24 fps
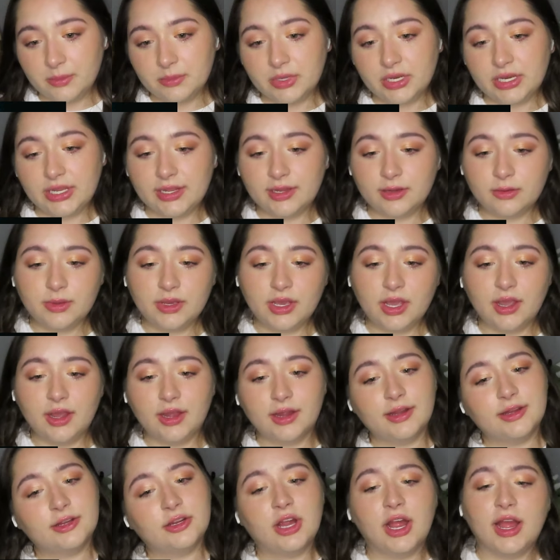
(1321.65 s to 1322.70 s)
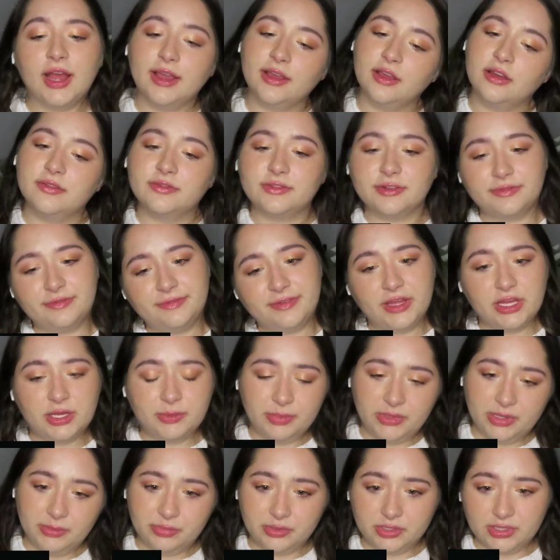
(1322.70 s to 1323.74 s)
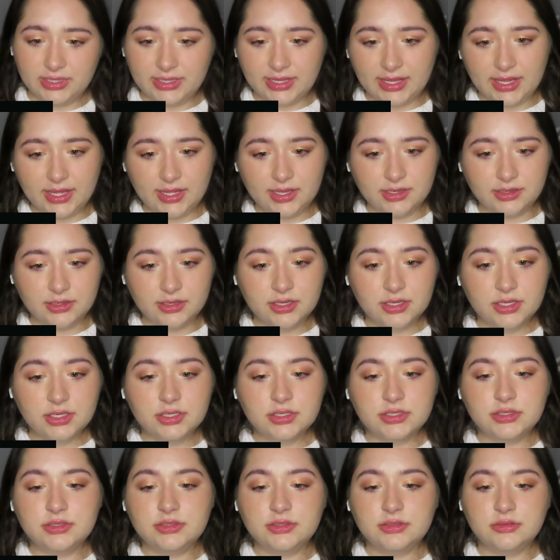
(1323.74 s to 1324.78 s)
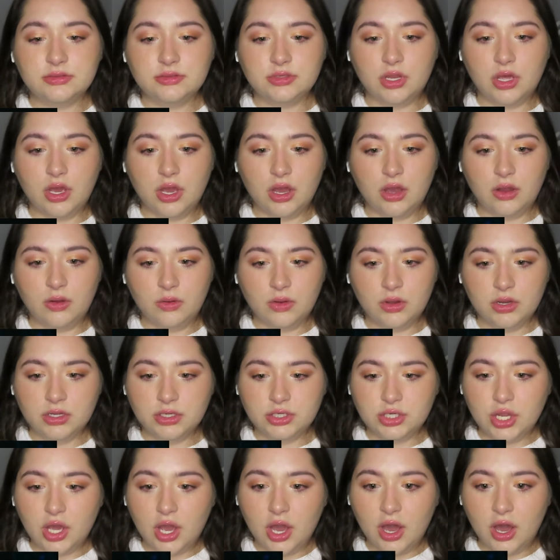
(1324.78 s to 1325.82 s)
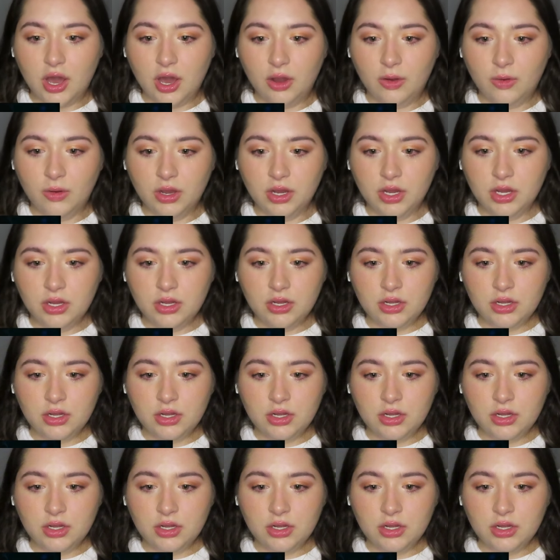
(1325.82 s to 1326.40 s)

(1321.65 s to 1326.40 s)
But here we are, crying over fake people again. No. No.